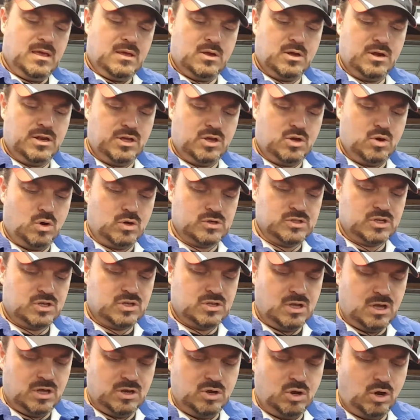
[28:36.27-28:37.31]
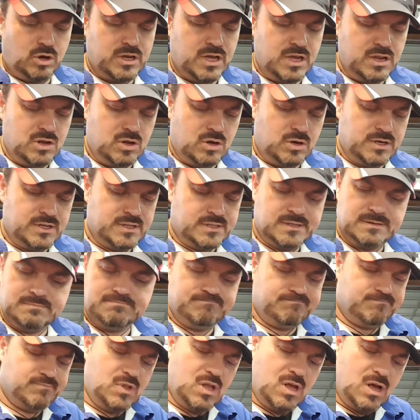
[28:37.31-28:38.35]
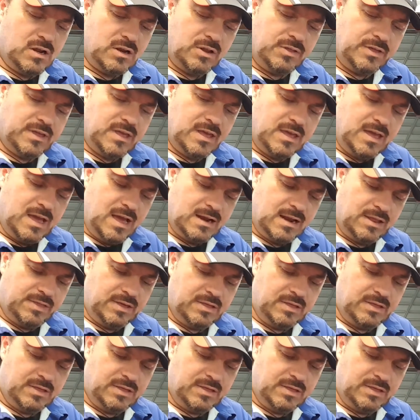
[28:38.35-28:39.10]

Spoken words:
Can it cause a knocking noise? No, I don't think it can.